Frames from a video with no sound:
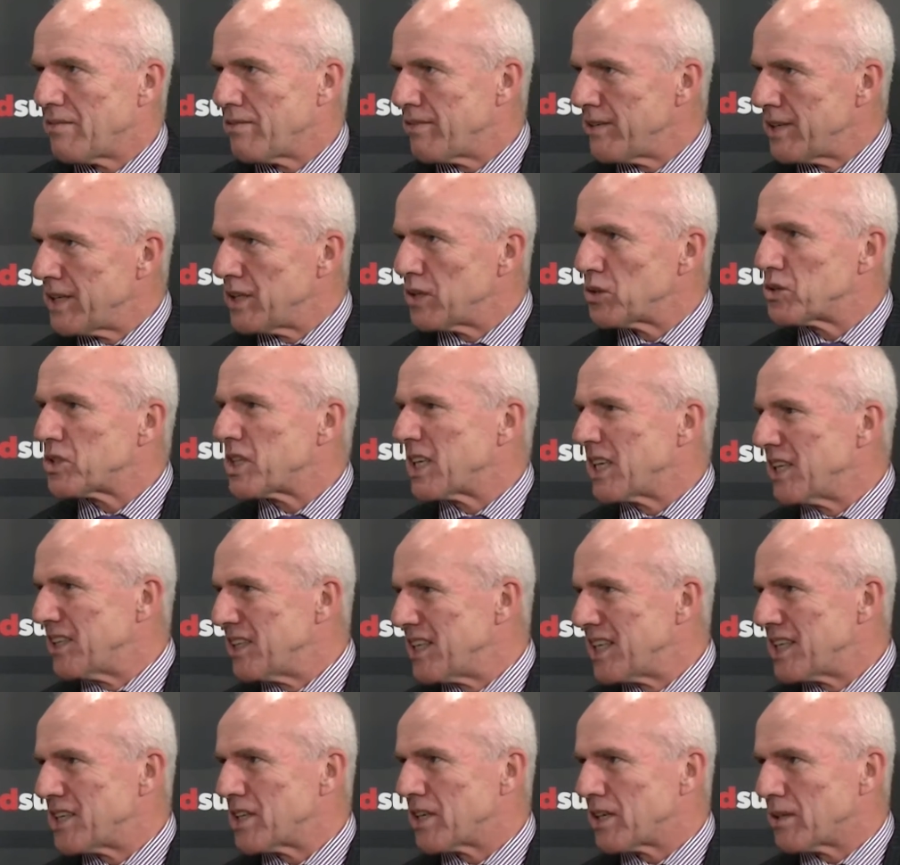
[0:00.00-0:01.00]
fields that you
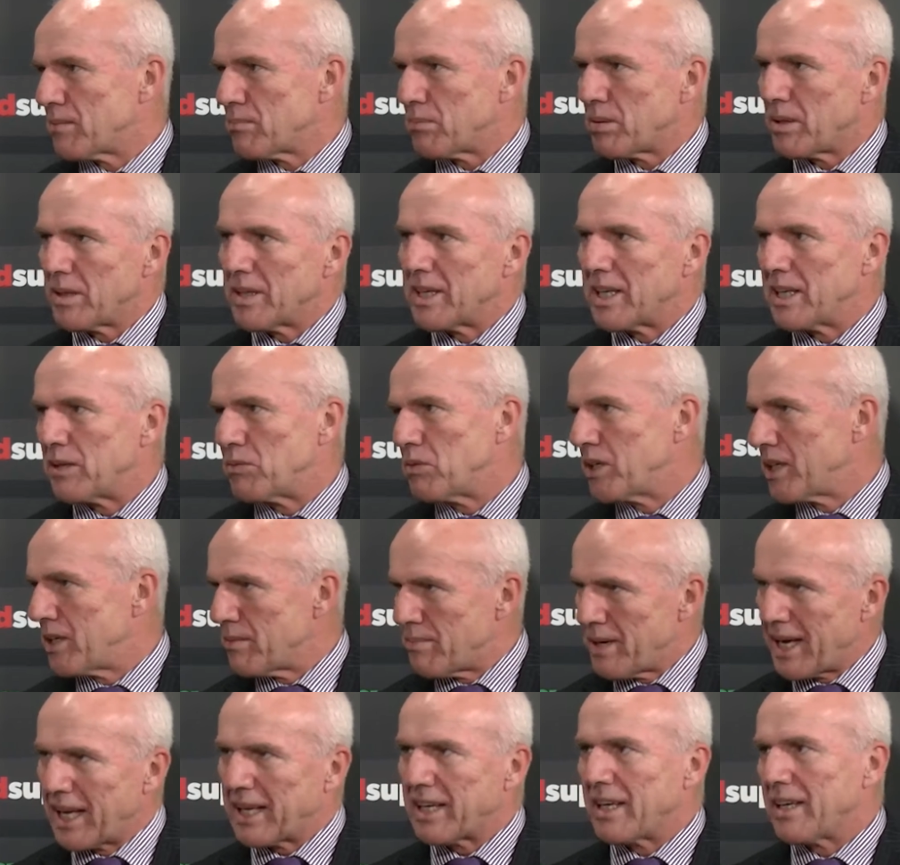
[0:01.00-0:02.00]
need to complete with
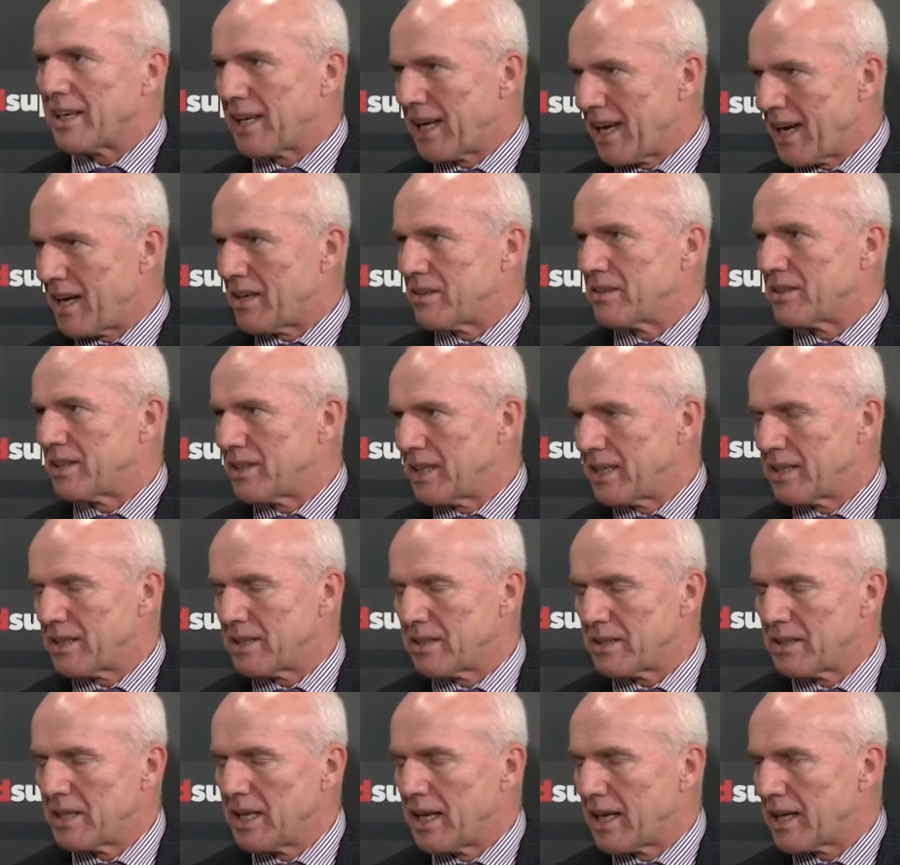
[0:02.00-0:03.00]
your bank account and
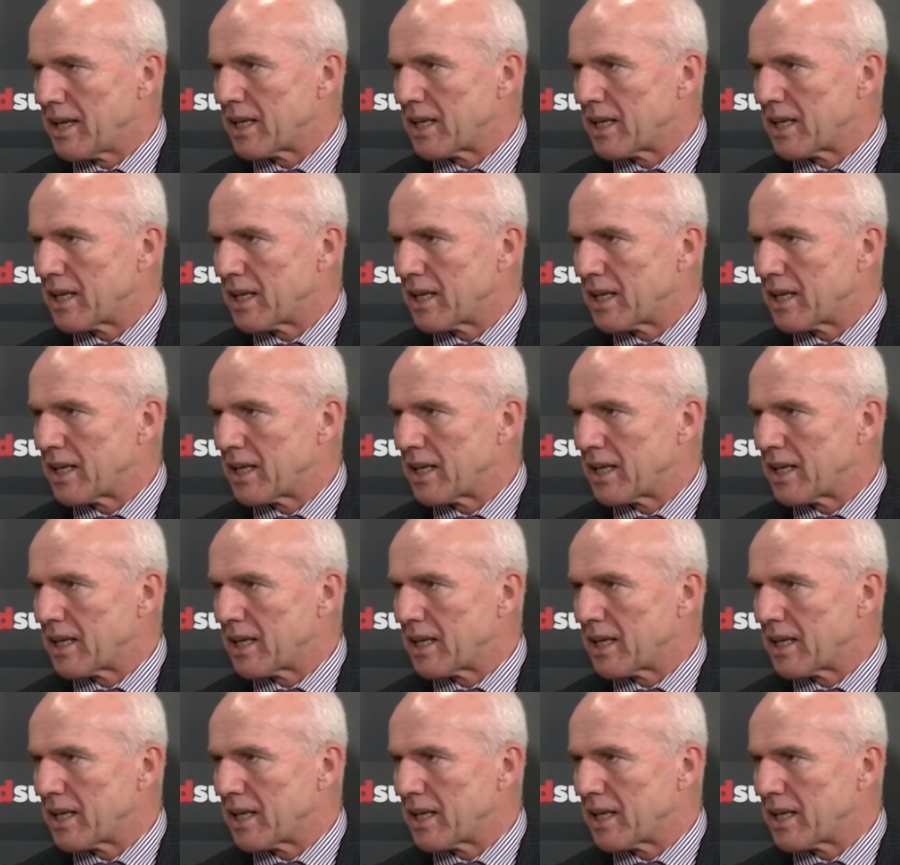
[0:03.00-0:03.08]
mm-hmm.